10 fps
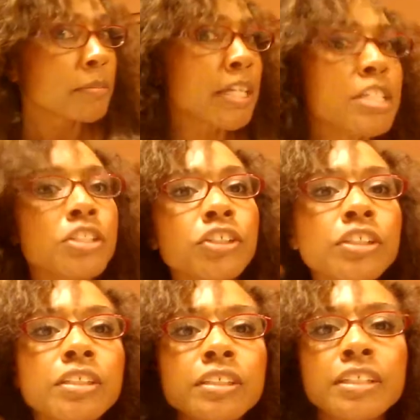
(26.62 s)
Big is
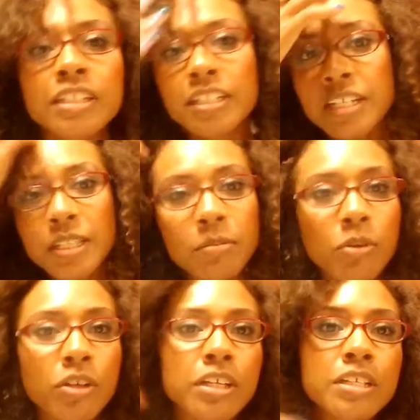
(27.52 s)
good. In the
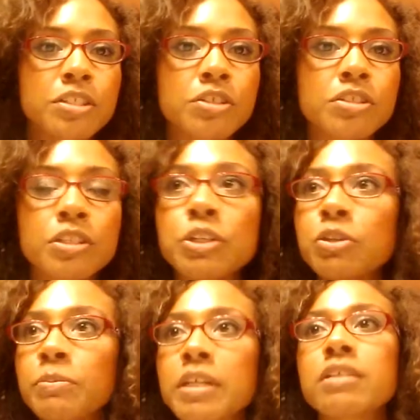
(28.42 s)
morning it starts a
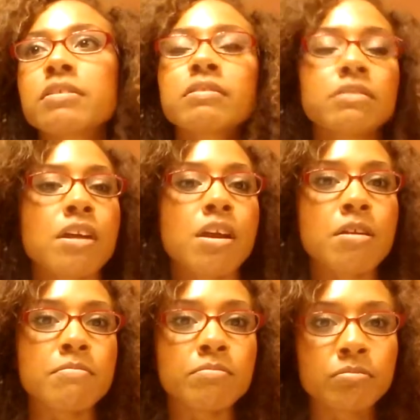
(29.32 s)
little bit
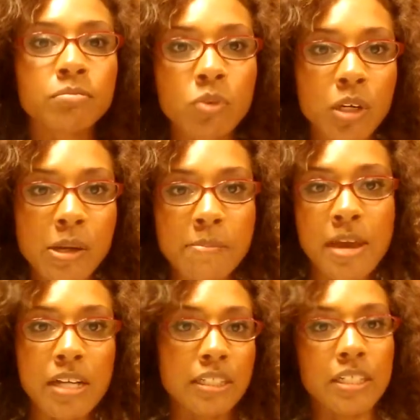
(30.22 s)
um, more
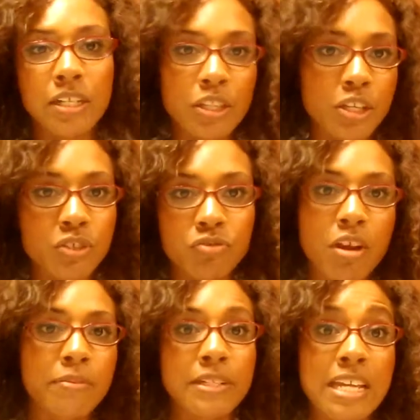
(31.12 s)
compacted and then
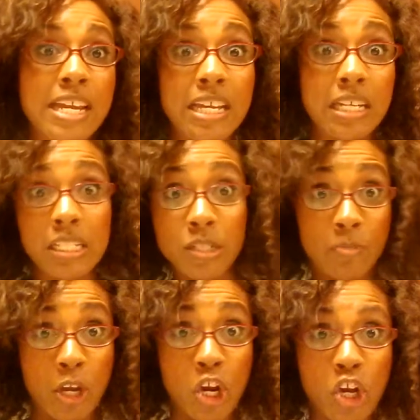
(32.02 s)
throughout the day it gets
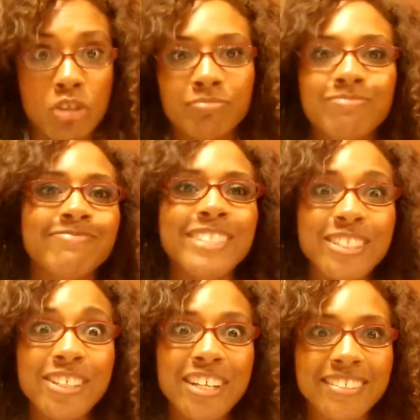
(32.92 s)
bigger which
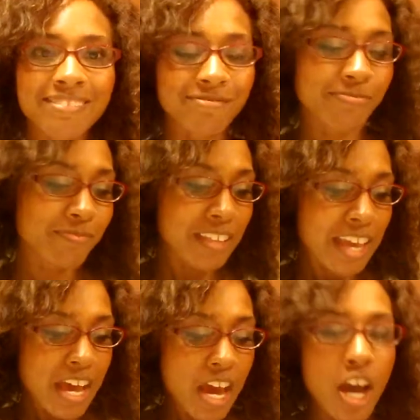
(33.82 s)
is good.
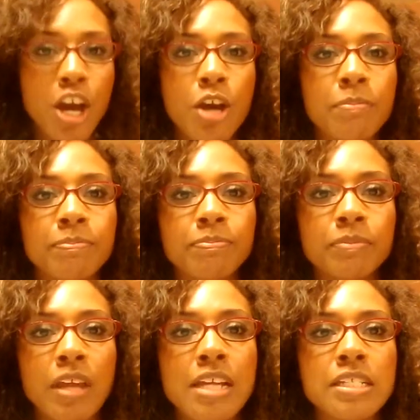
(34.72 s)

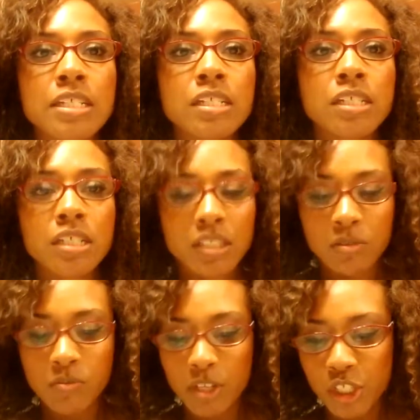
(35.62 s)
Um, I did
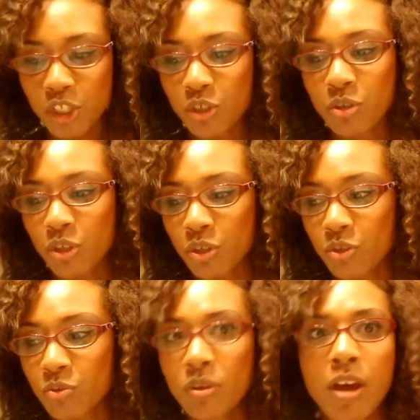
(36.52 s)
want to show
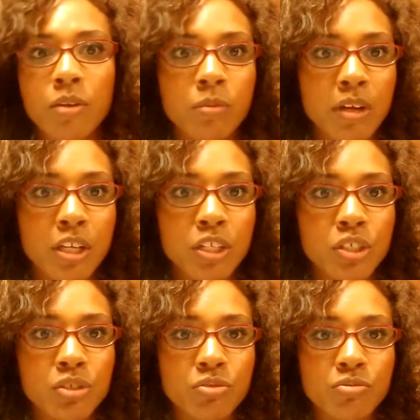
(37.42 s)
you kind of what I
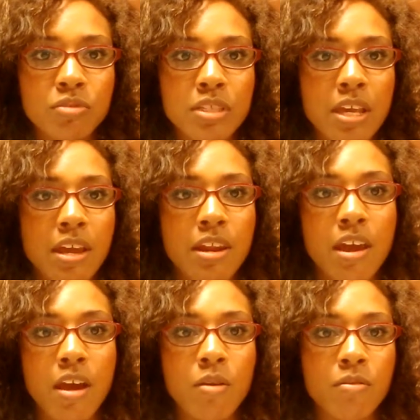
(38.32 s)
use and
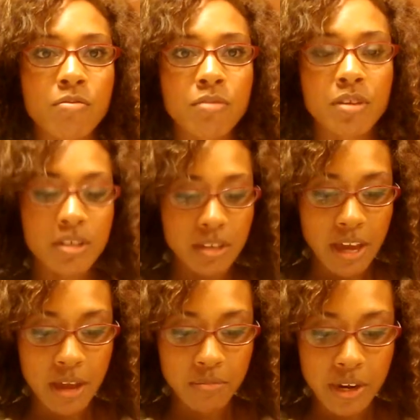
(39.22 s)
how
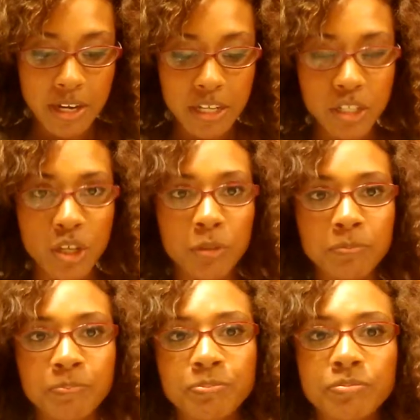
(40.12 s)
I braid it. So